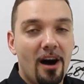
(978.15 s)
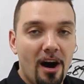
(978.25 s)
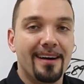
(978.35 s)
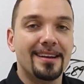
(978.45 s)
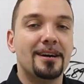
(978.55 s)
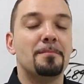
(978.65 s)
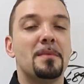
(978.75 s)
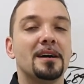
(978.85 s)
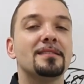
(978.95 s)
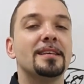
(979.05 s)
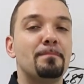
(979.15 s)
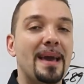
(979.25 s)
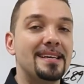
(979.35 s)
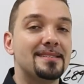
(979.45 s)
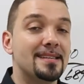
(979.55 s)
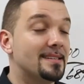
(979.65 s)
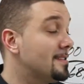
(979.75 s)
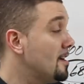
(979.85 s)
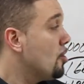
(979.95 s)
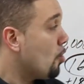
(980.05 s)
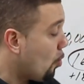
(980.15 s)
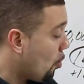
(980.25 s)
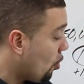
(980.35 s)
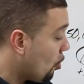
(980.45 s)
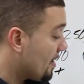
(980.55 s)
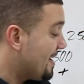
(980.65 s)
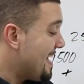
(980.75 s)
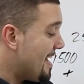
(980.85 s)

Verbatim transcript: on a monthly basis or